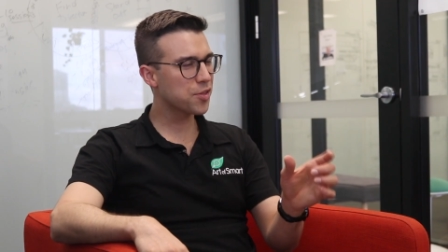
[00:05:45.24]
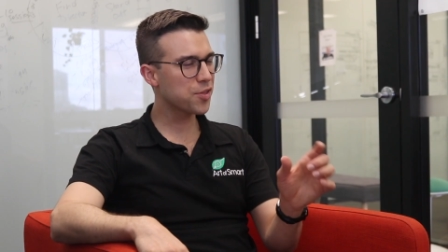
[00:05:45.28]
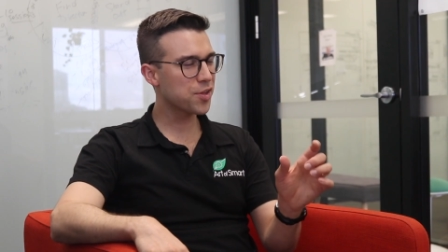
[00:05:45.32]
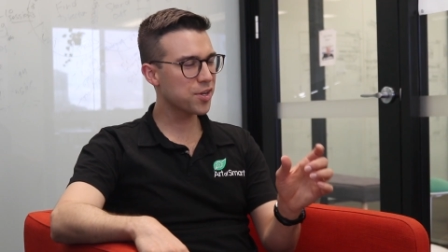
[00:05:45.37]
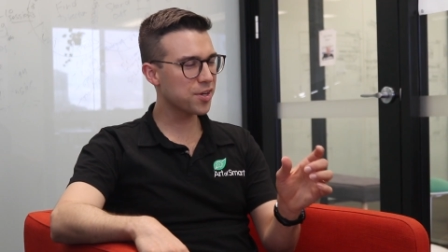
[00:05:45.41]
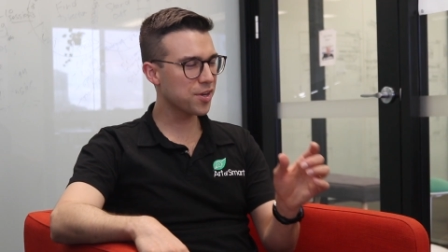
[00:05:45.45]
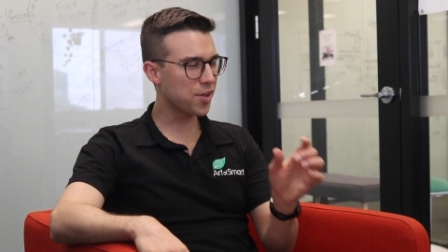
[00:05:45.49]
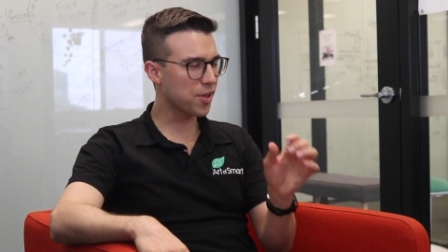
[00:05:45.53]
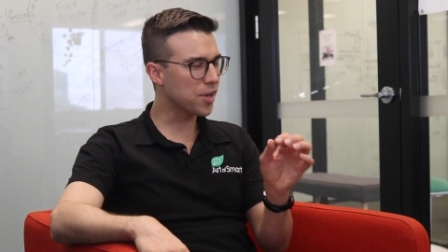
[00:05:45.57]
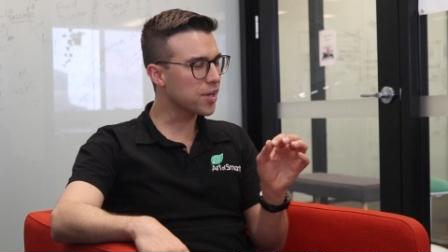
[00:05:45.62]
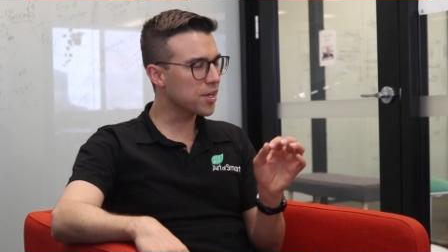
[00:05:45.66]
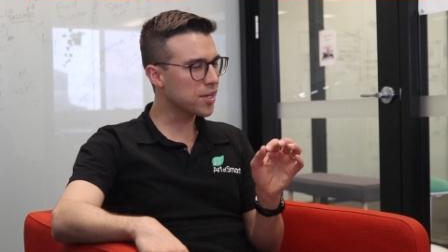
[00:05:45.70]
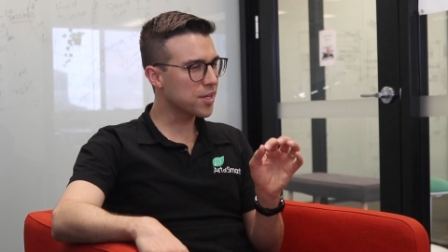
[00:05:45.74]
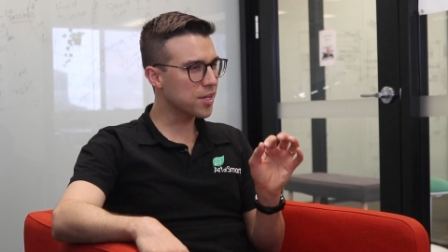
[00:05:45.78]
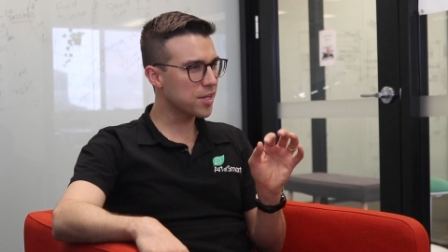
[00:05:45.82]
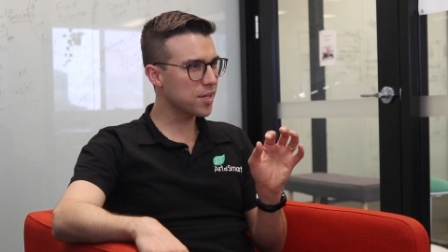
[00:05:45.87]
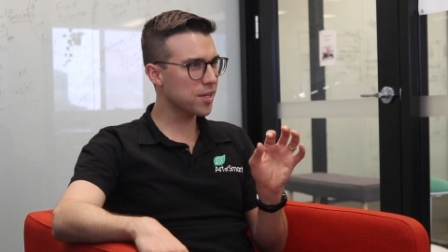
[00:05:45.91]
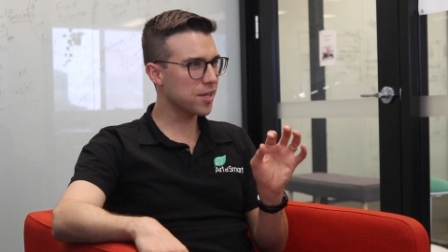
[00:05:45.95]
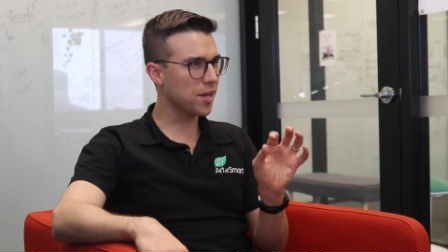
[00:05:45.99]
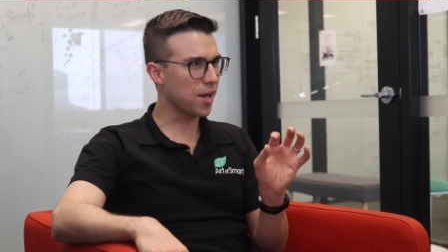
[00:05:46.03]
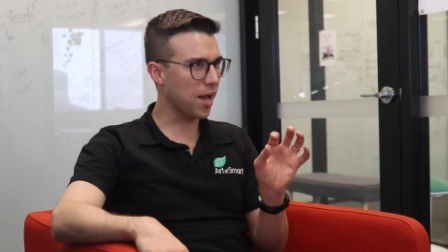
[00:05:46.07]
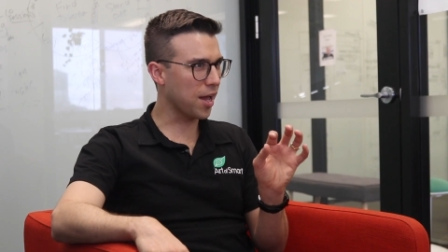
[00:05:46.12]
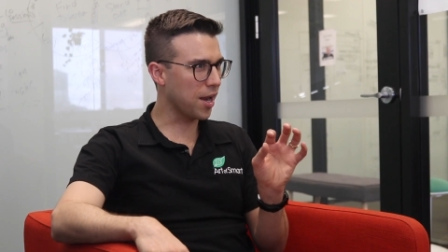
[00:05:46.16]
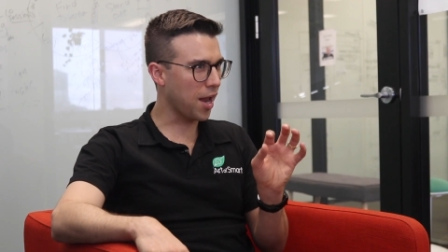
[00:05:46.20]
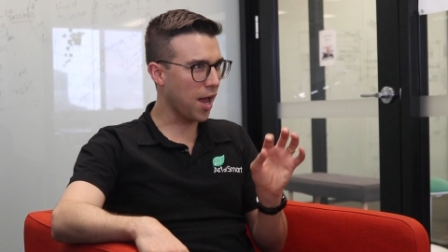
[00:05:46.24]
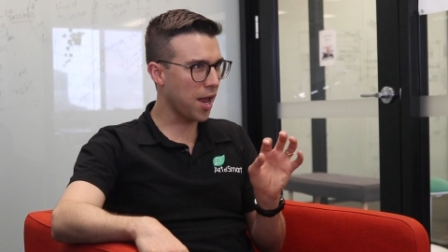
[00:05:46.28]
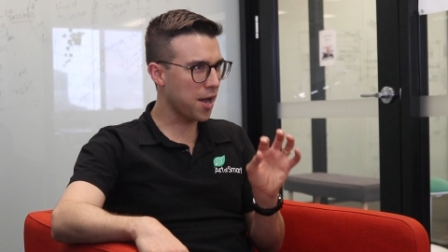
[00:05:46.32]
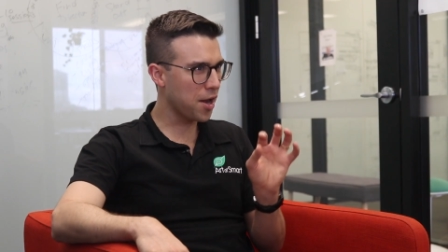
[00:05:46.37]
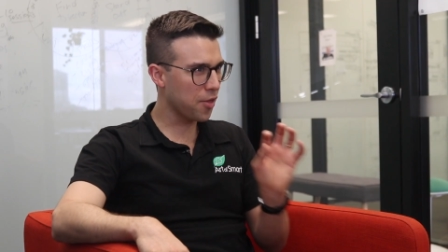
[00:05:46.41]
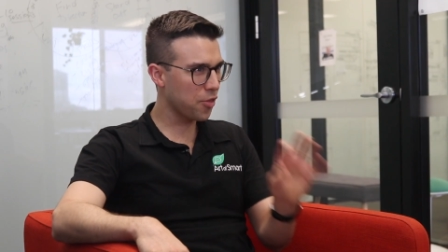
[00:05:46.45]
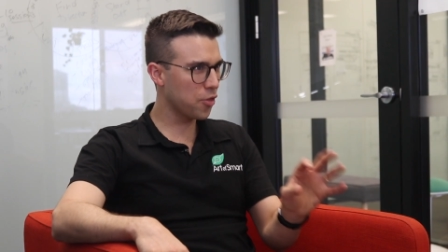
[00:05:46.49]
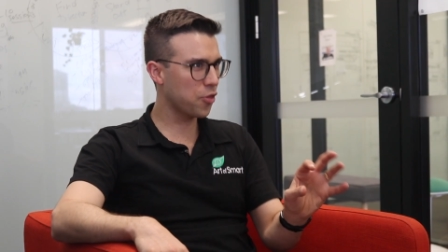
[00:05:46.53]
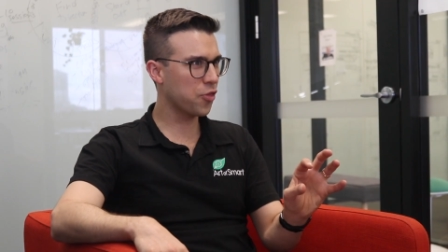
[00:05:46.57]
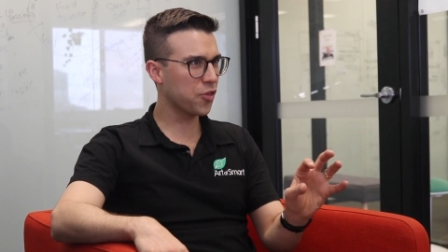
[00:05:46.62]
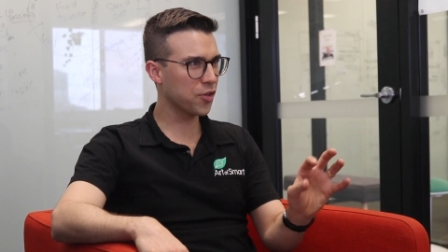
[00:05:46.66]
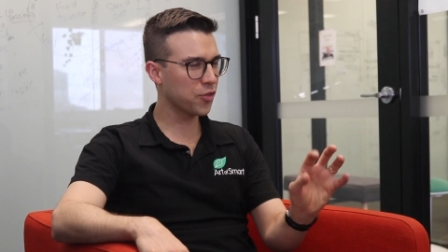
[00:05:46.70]
then
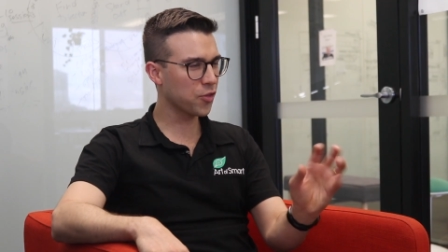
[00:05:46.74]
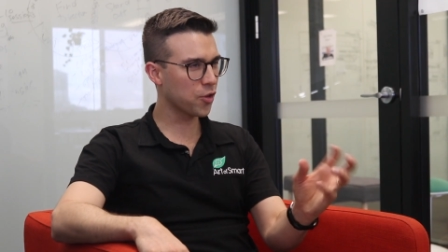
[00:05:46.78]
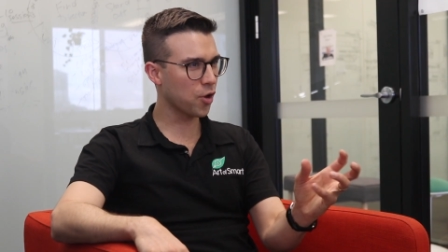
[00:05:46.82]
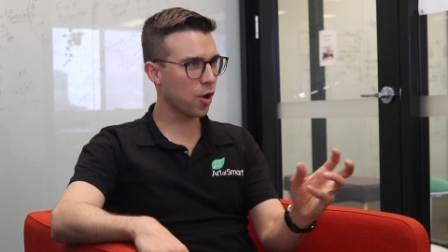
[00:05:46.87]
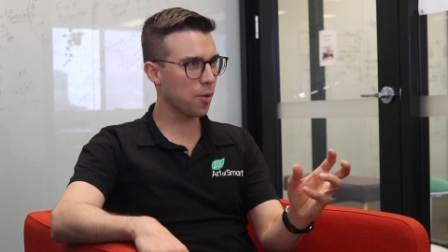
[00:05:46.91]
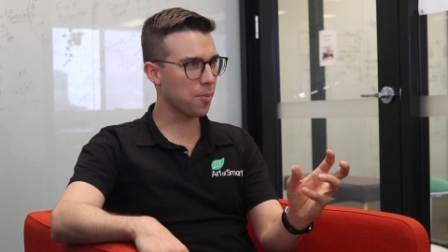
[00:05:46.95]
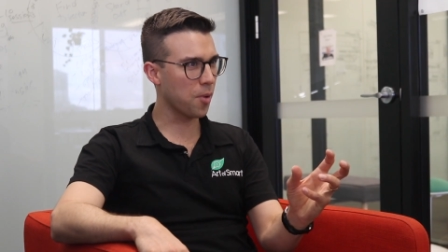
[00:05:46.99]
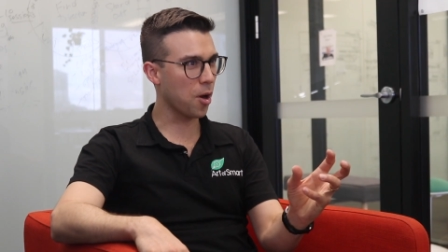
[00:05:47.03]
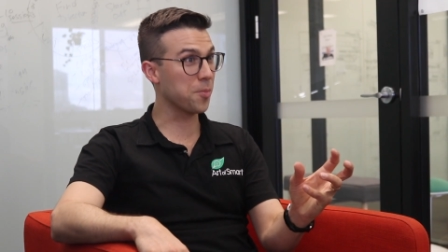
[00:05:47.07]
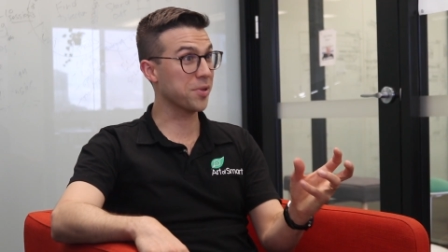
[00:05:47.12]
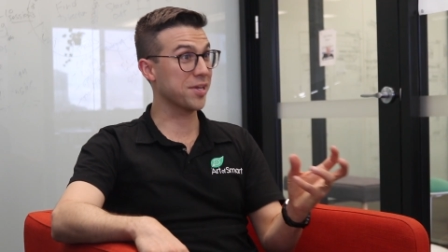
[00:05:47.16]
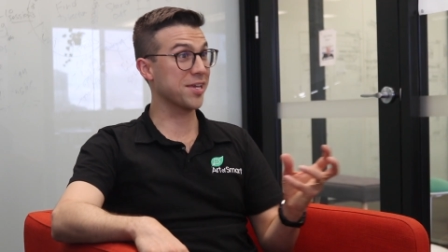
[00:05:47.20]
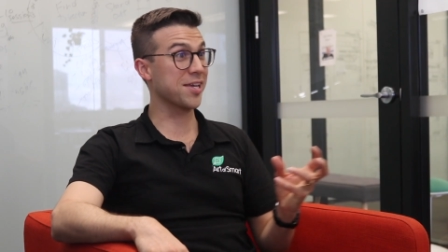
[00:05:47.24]
another thing that I'm